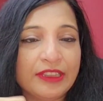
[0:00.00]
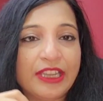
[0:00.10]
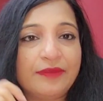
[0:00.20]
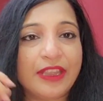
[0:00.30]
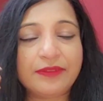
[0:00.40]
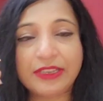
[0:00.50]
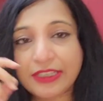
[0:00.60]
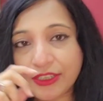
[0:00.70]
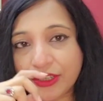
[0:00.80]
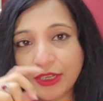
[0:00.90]
Then when we
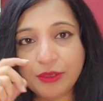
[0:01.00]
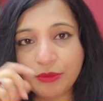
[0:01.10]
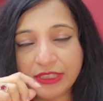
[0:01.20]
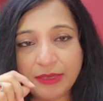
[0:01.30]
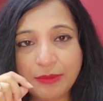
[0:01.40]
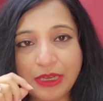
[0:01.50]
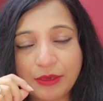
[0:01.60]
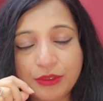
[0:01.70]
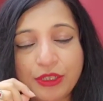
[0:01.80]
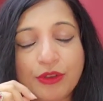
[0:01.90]
touch our nose and
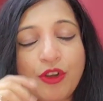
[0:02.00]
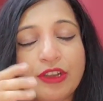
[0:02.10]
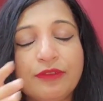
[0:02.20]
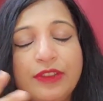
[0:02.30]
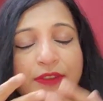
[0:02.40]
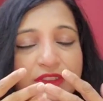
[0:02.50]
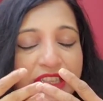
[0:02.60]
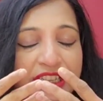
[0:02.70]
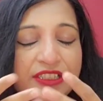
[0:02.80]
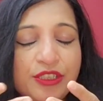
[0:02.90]
mouth, or if we have
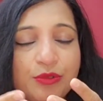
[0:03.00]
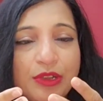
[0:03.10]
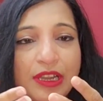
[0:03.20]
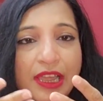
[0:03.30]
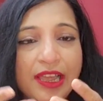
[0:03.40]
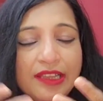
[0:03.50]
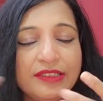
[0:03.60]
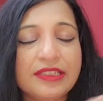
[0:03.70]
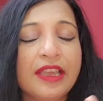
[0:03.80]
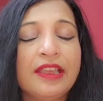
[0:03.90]
sneezed into our
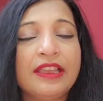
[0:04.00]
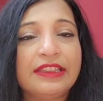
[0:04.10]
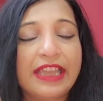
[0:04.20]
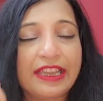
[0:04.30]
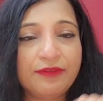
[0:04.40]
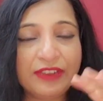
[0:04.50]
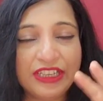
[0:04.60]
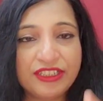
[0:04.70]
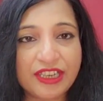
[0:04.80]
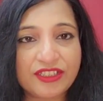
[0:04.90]
hands, and
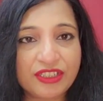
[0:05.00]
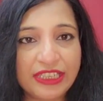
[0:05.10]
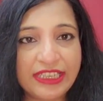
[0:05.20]
we touch